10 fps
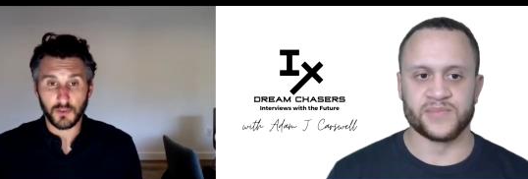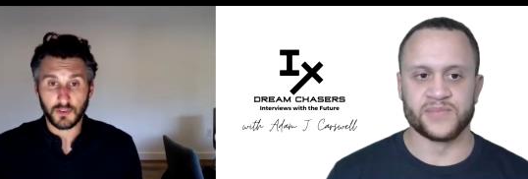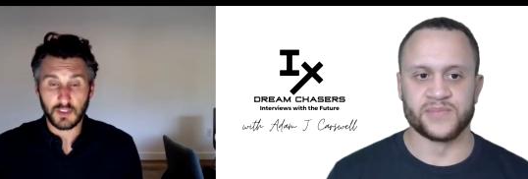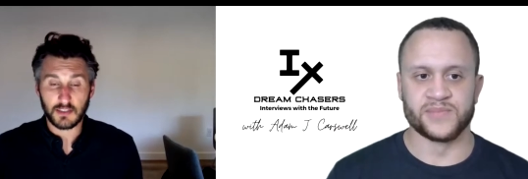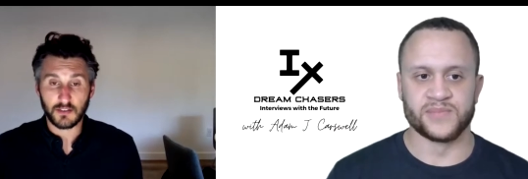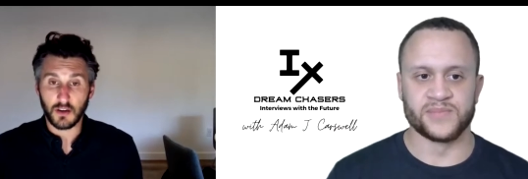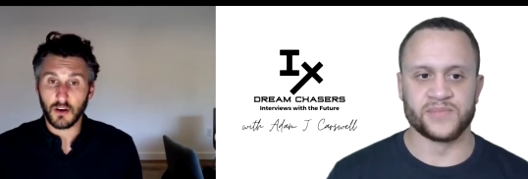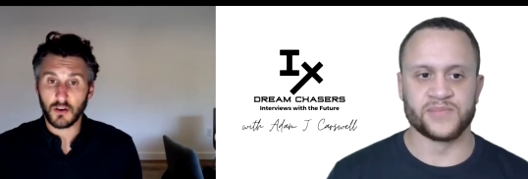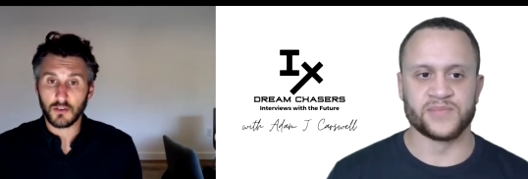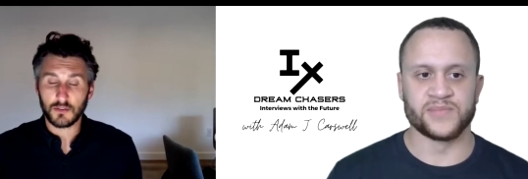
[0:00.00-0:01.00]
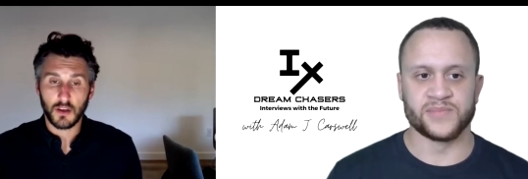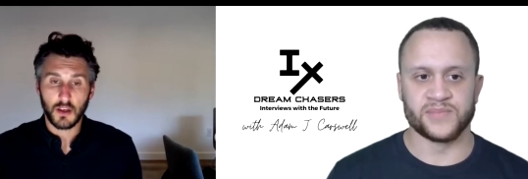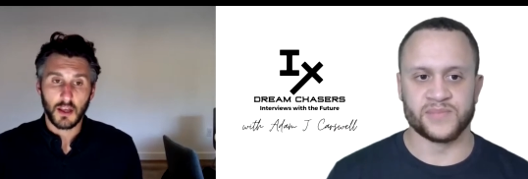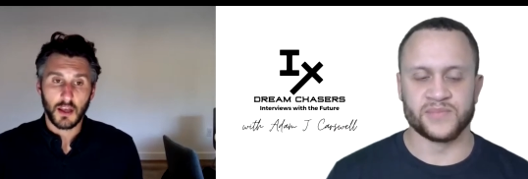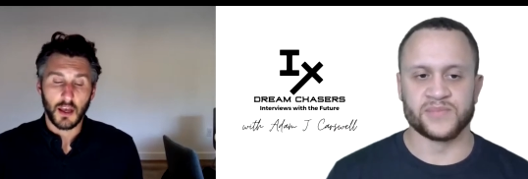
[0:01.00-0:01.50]
Speaker 1: six years,
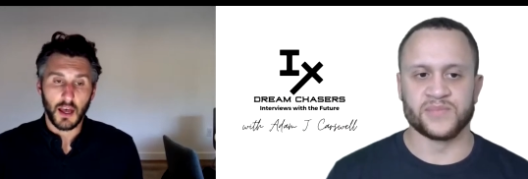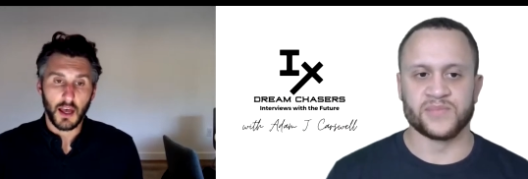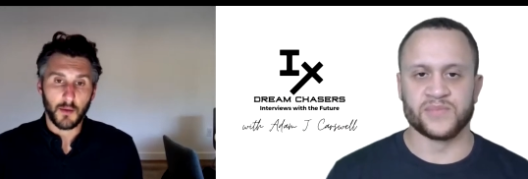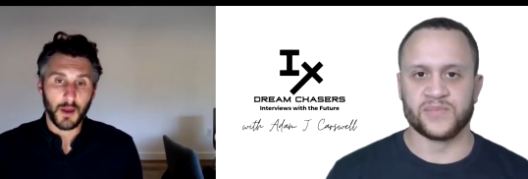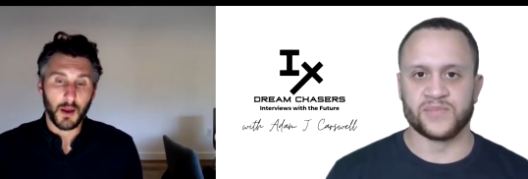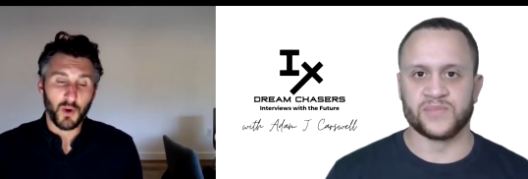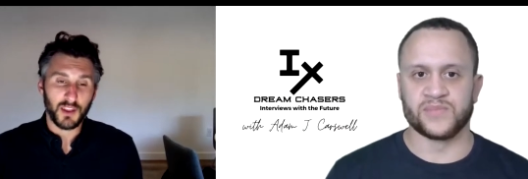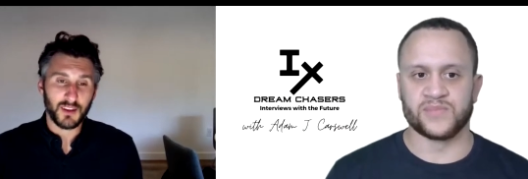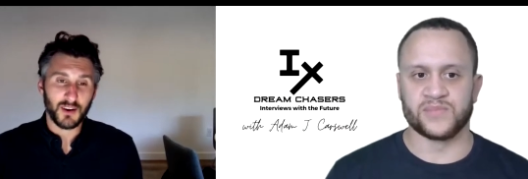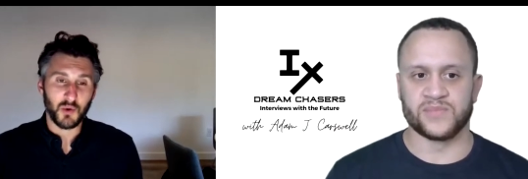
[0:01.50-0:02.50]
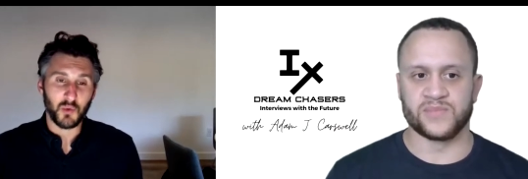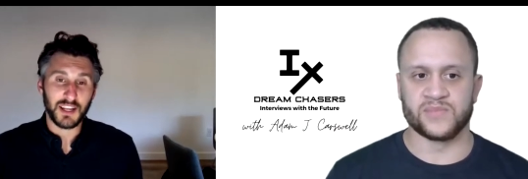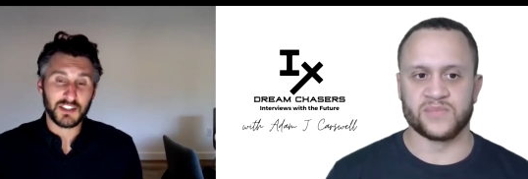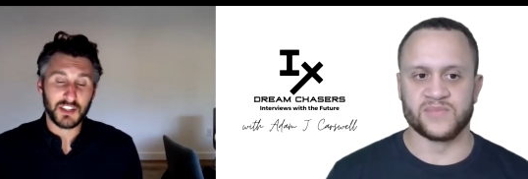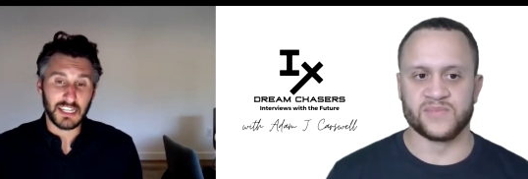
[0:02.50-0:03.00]
um, I went there
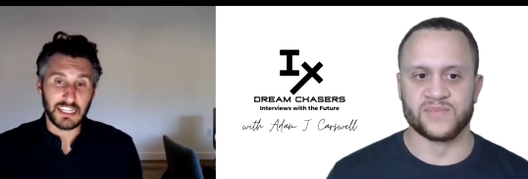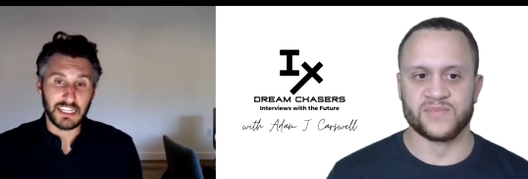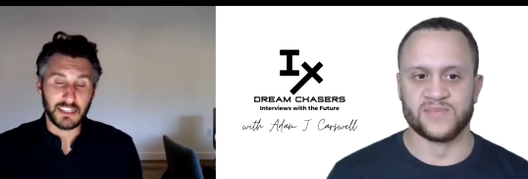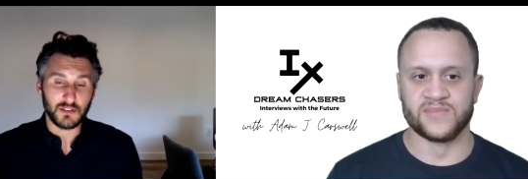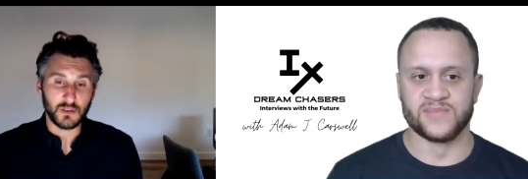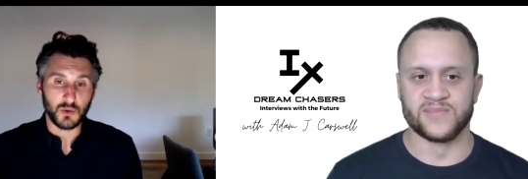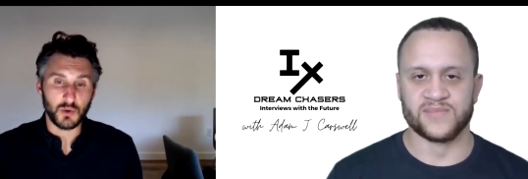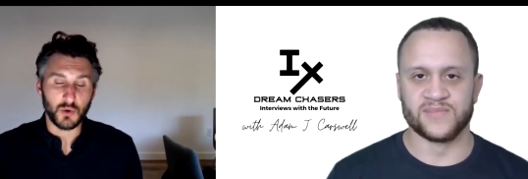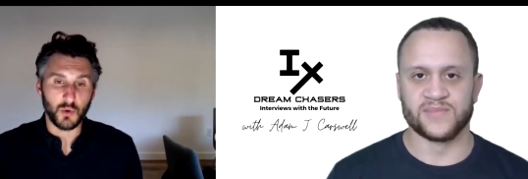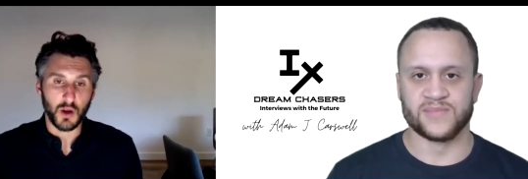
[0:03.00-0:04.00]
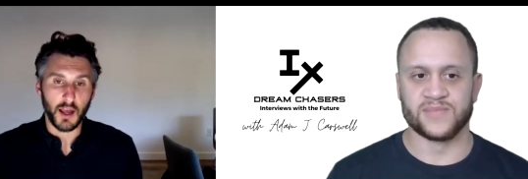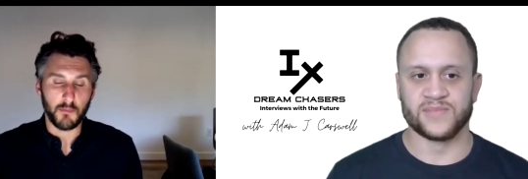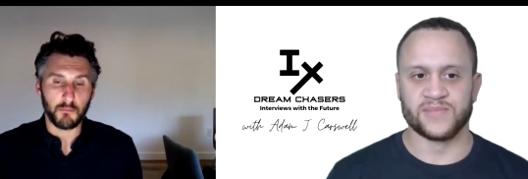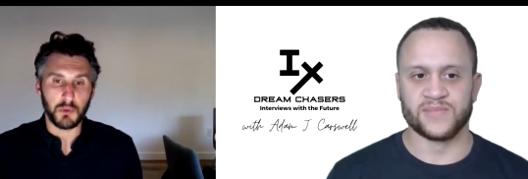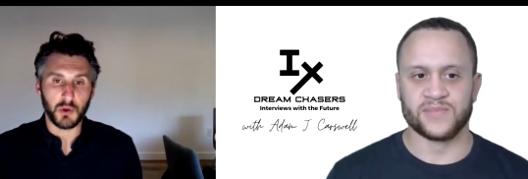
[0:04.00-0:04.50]
originally to uh,
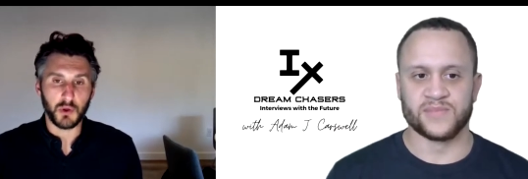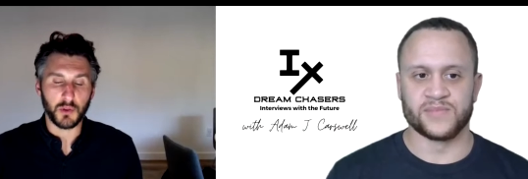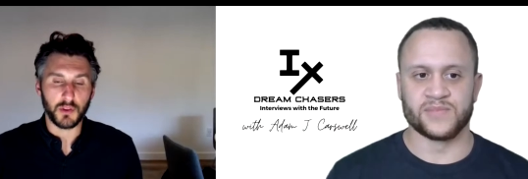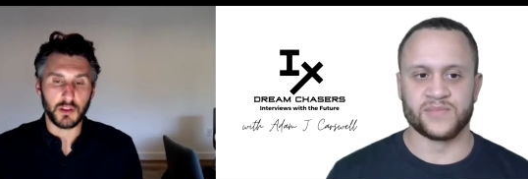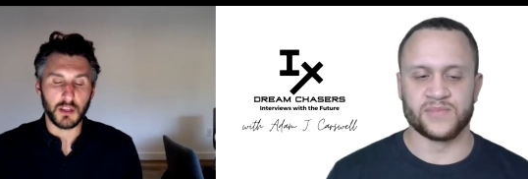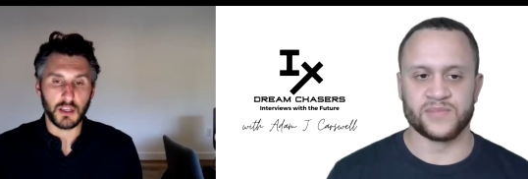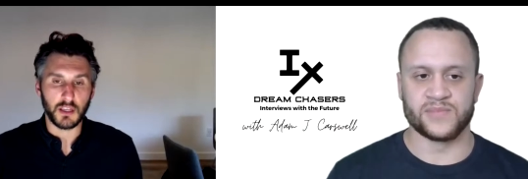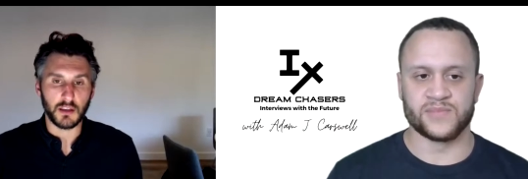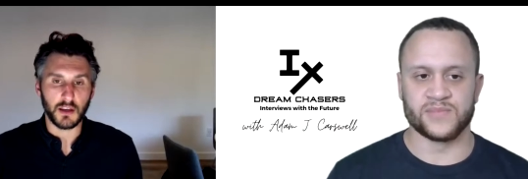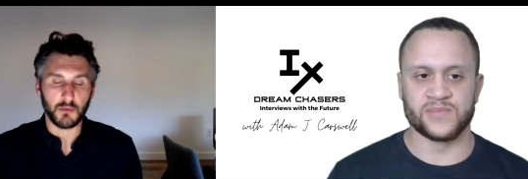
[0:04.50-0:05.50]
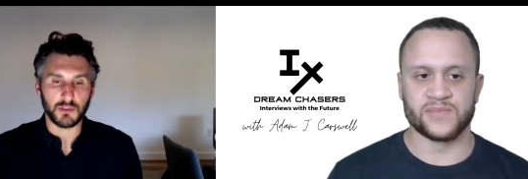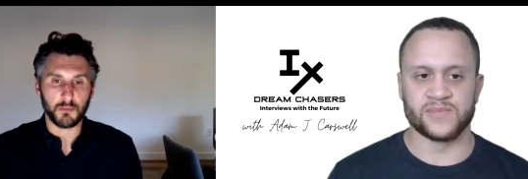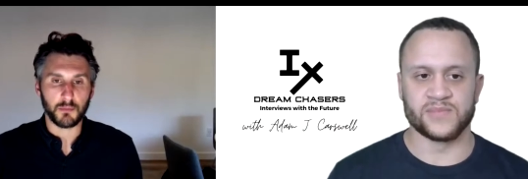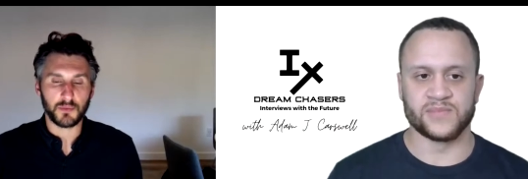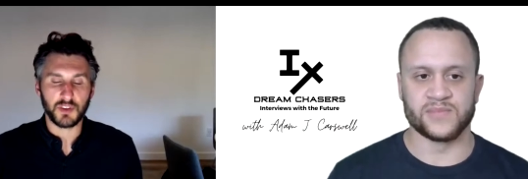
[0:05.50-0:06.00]
build the, I was a
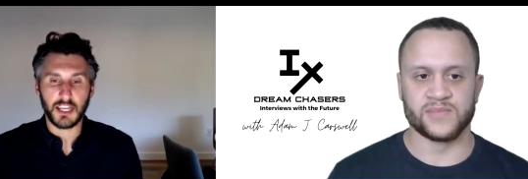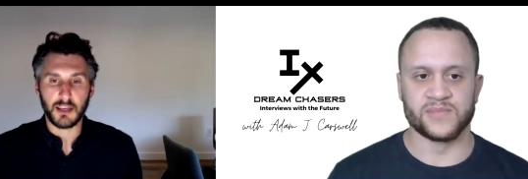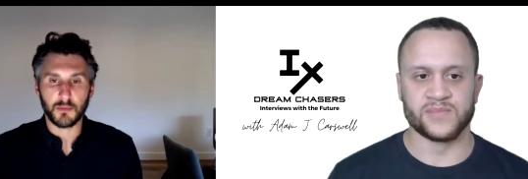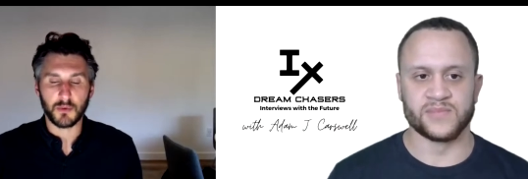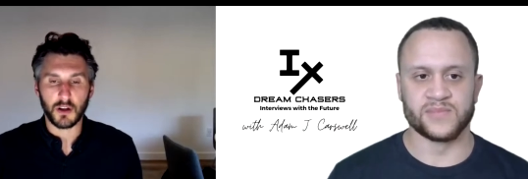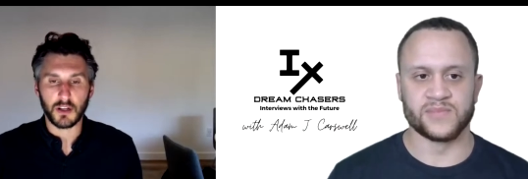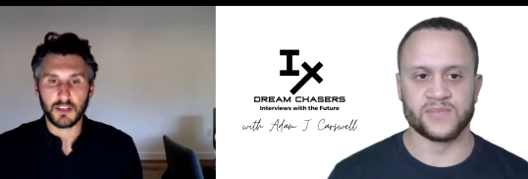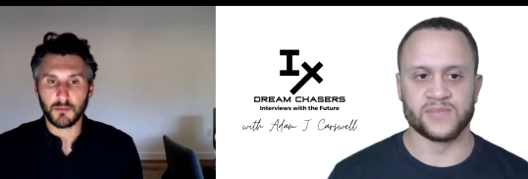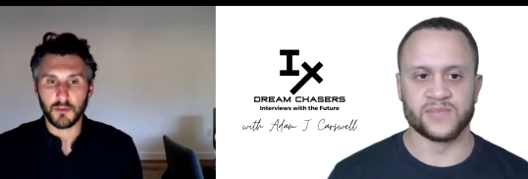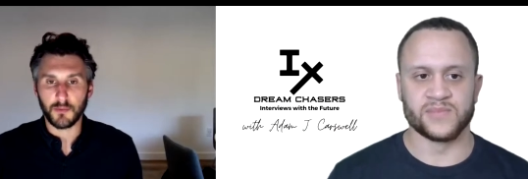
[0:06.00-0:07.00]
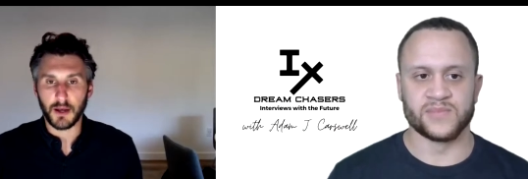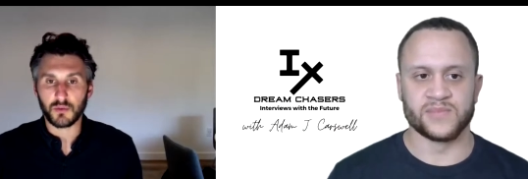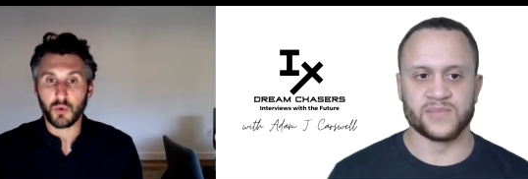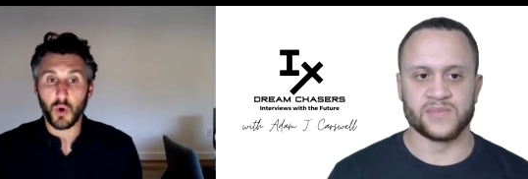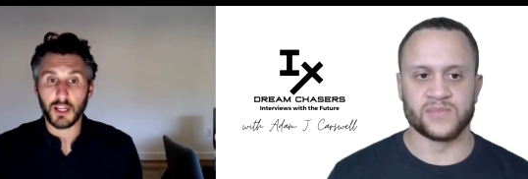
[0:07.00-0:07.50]
team on a team of about
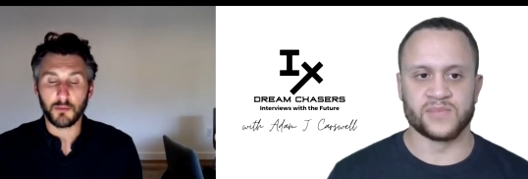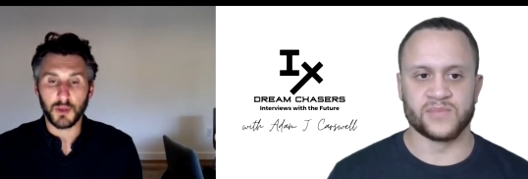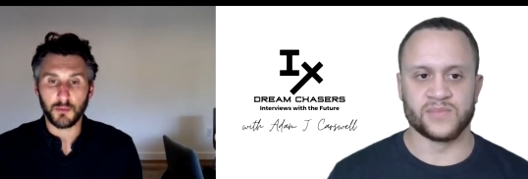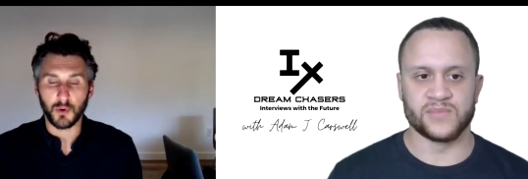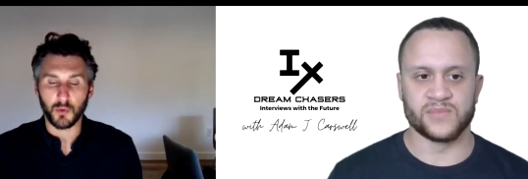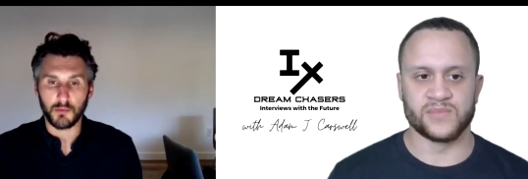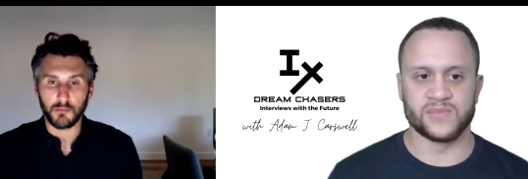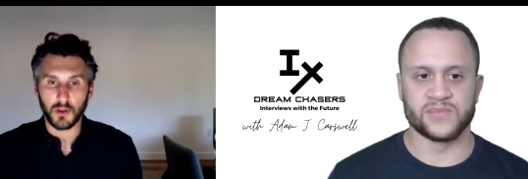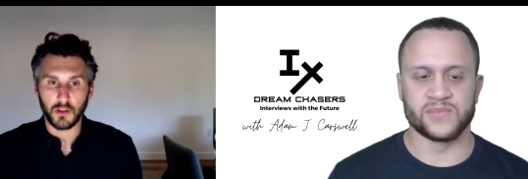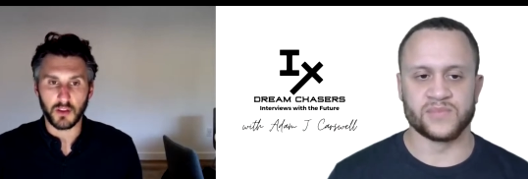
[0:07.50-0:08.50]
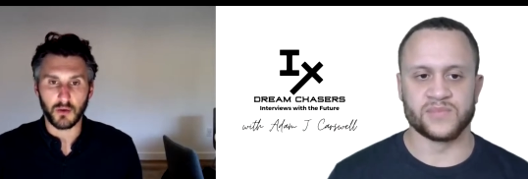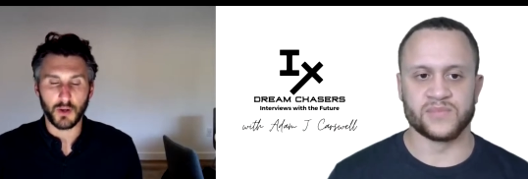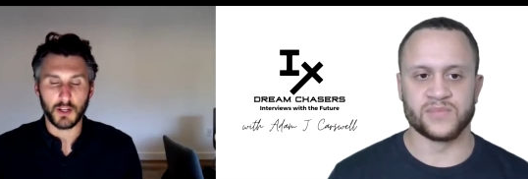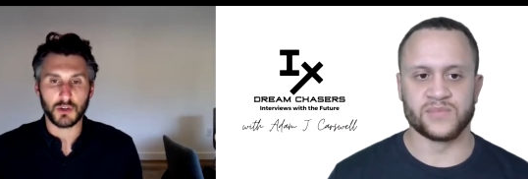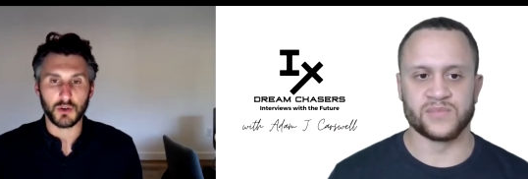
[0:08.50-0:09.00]
20 people. We built the
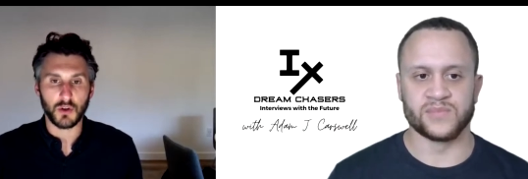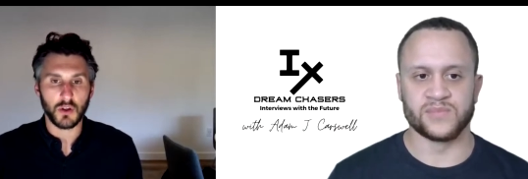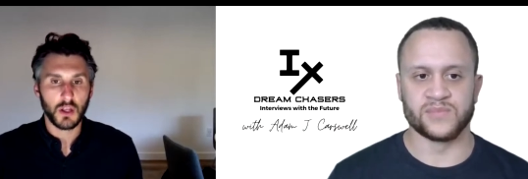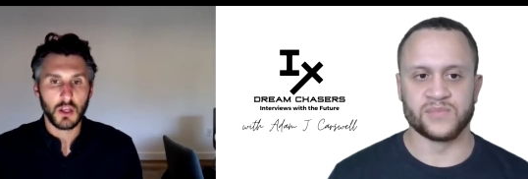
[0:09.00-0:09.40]
original